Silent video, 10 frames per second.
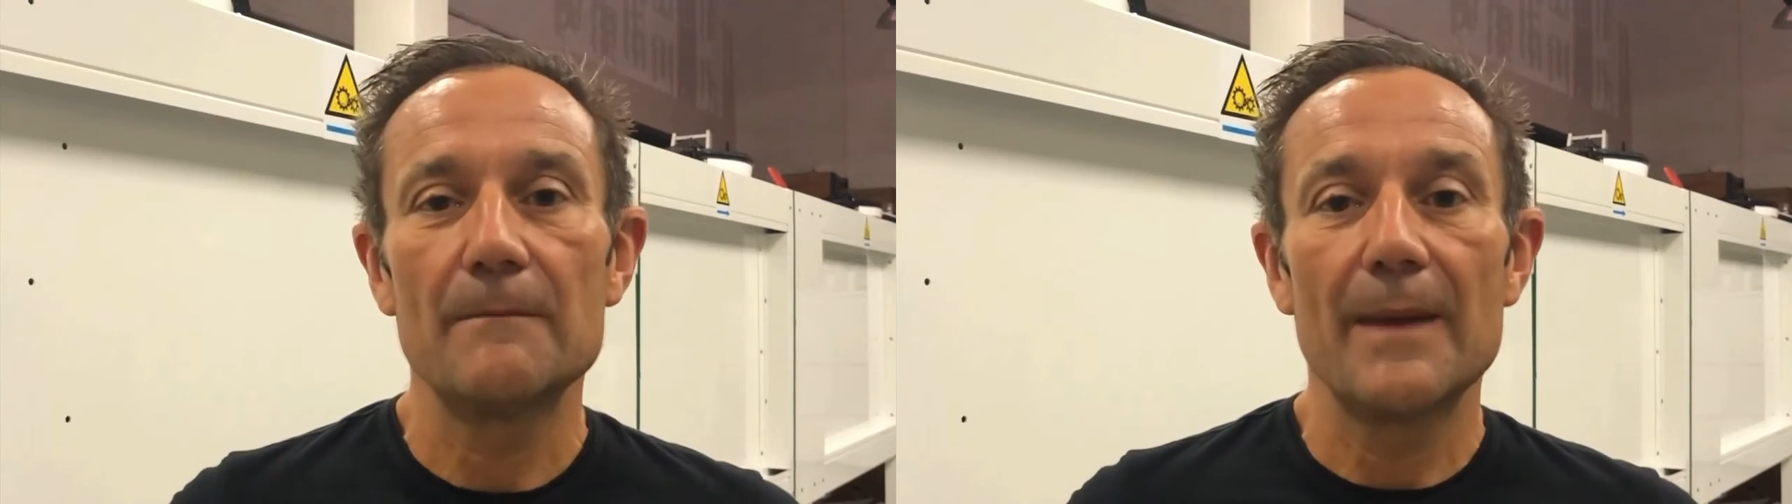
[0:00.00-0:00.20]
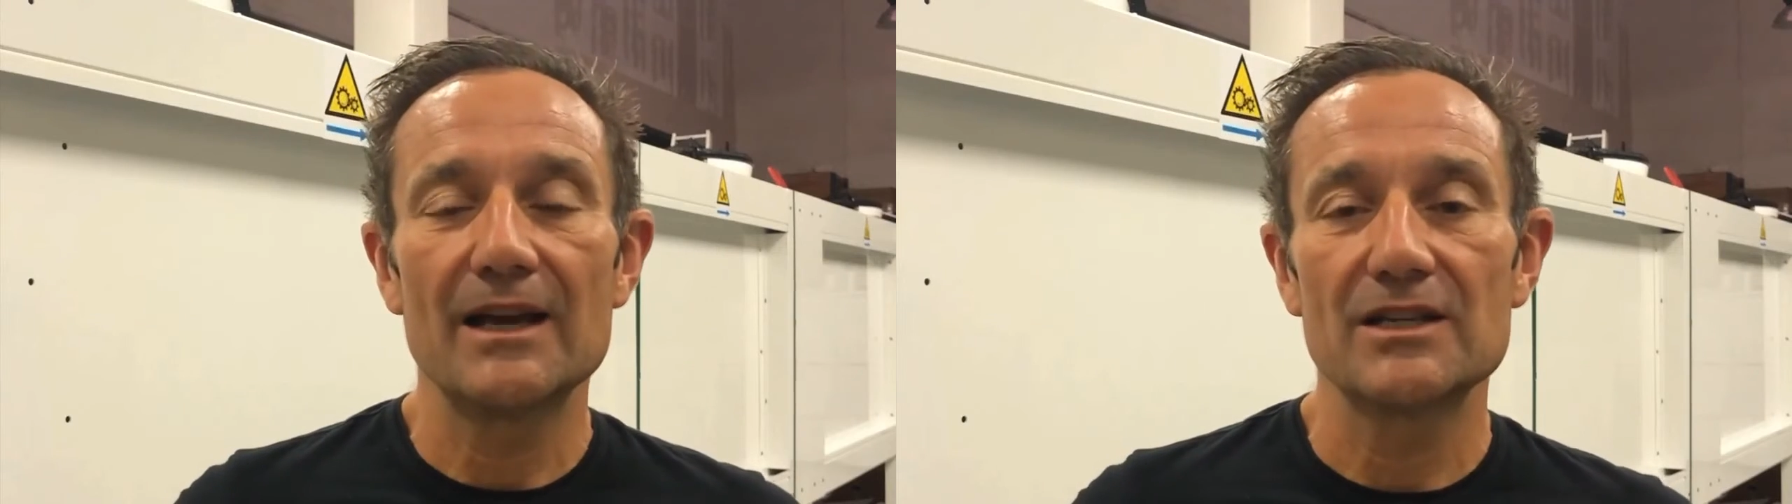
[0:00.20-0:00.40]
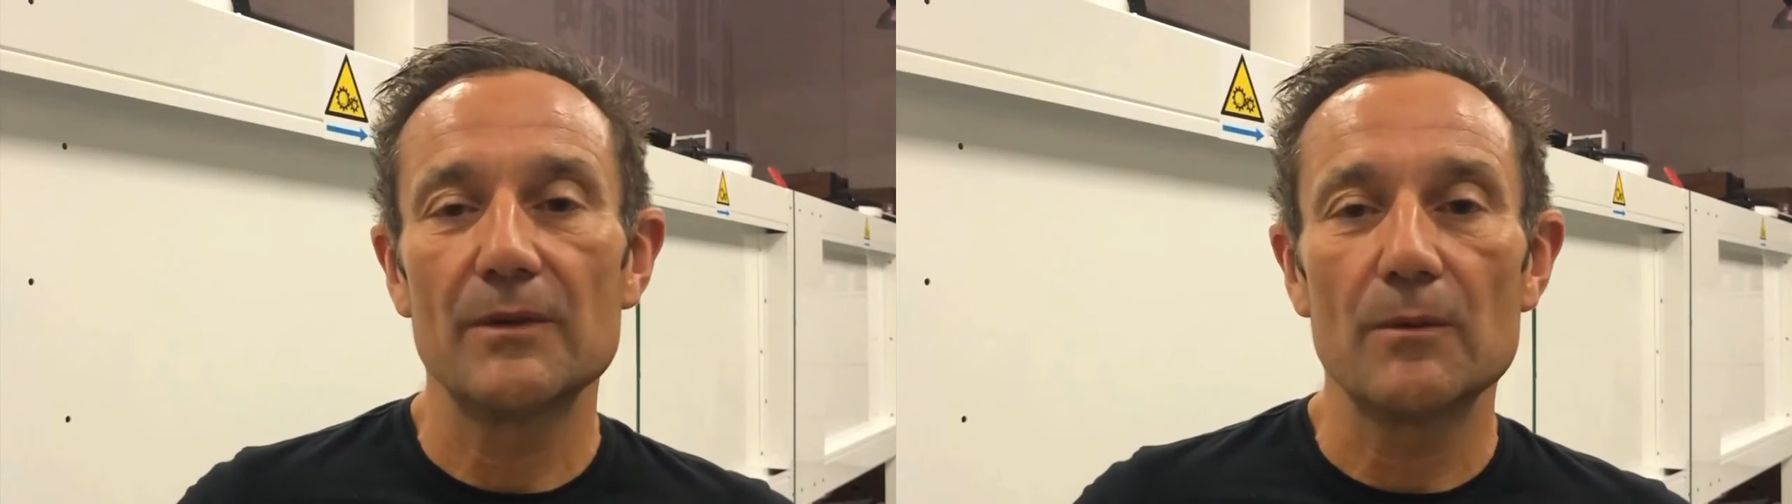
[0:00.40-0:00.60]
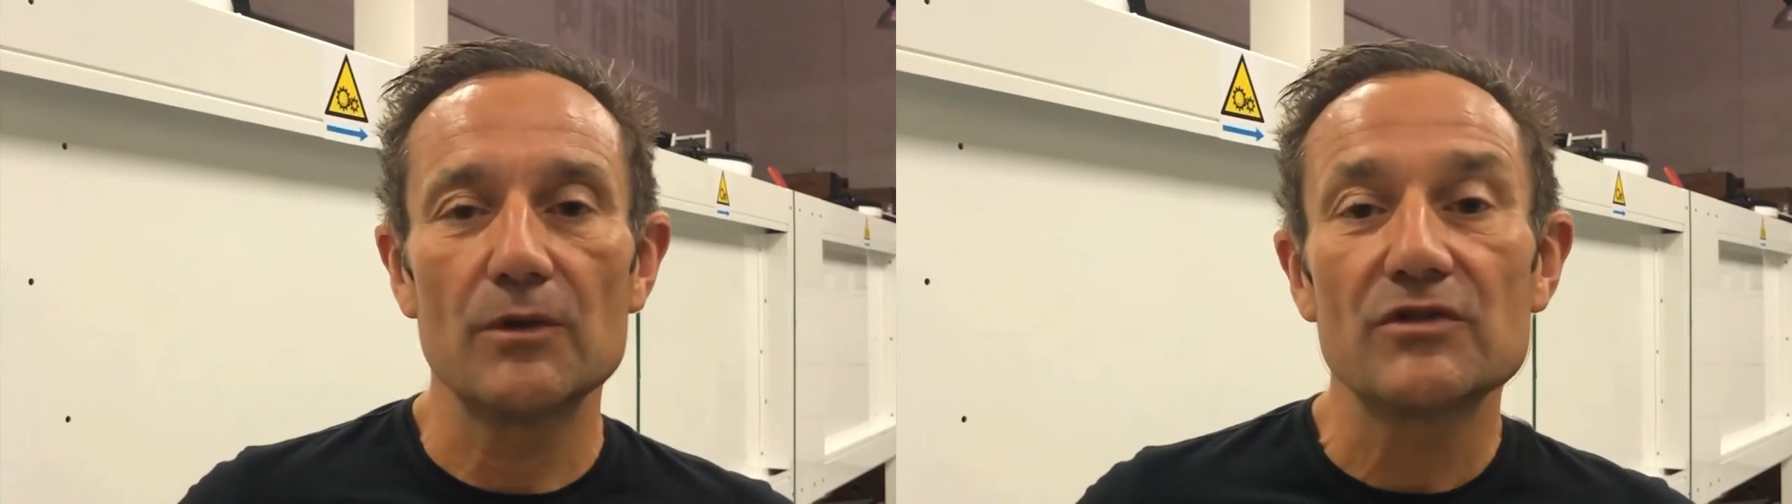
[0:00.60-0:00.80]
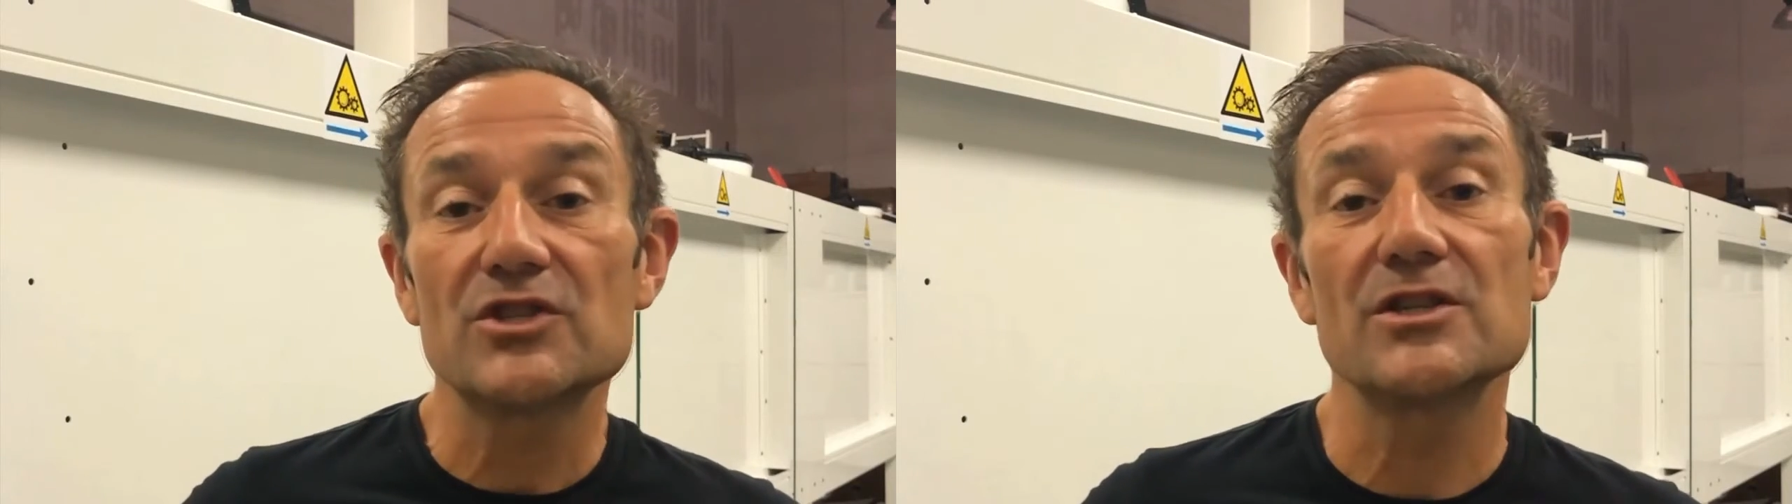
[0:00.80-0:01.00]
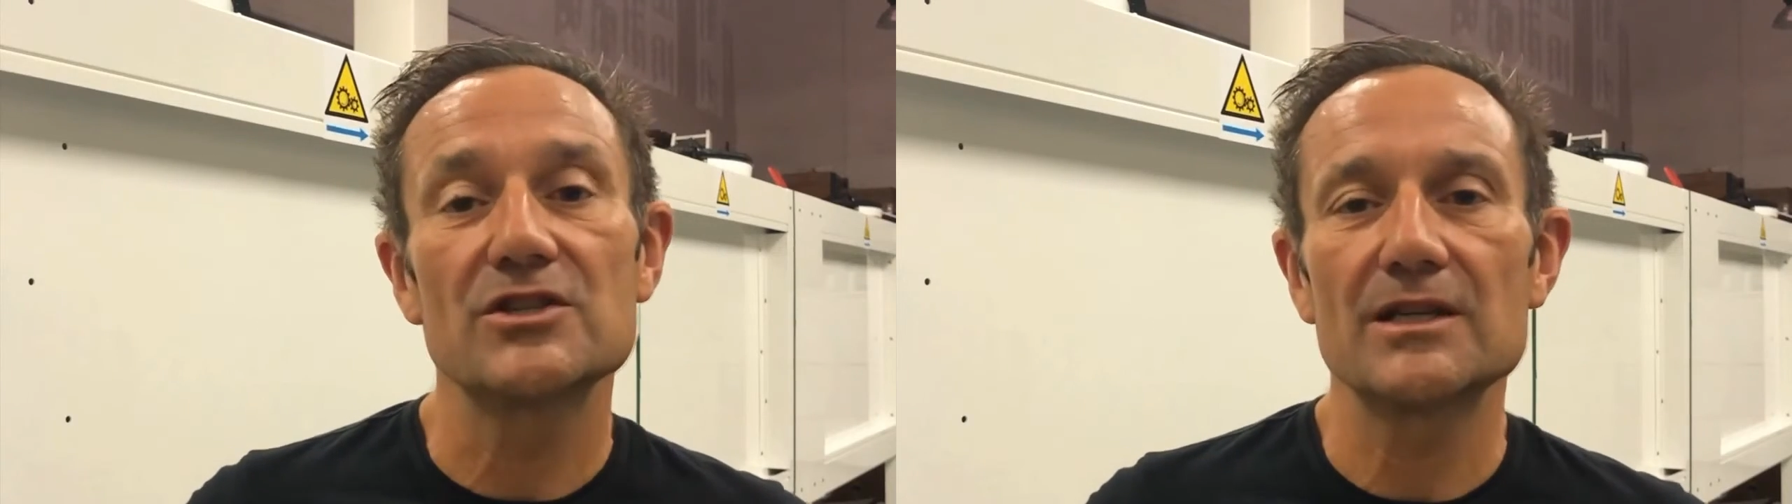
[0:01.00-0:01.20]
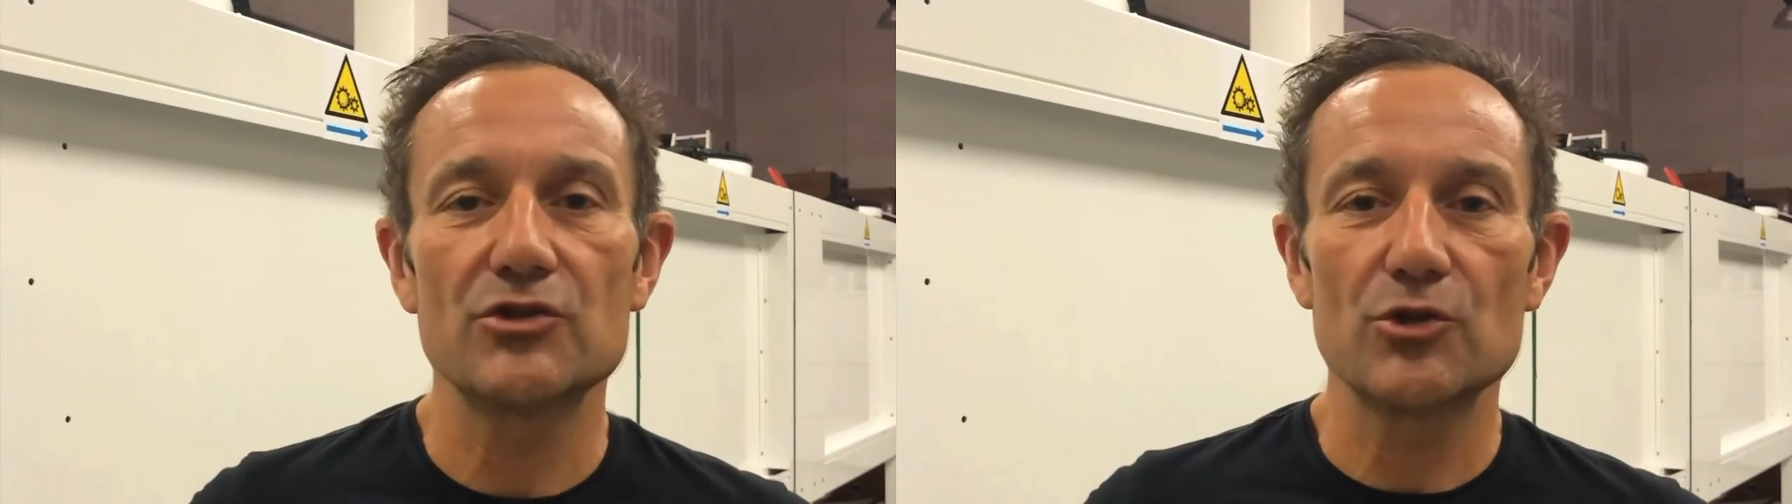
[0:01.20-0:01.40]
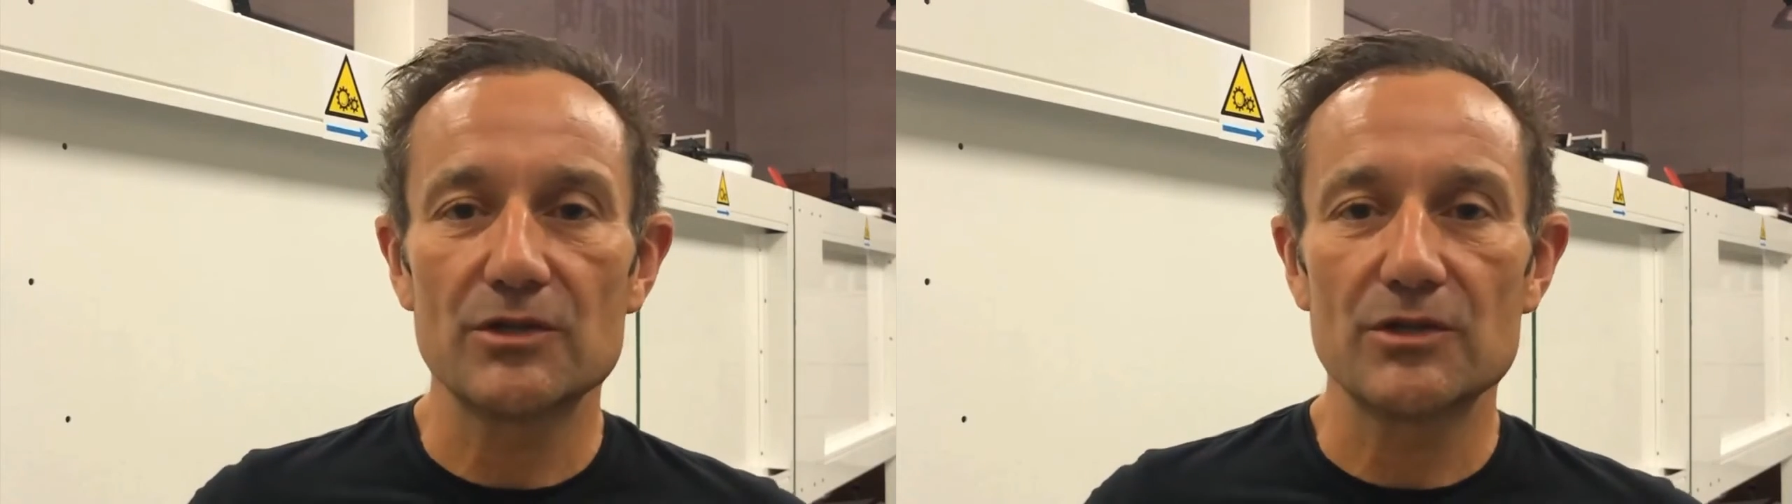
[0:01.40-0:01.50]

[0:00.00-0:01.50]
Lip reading: have maximum efficiency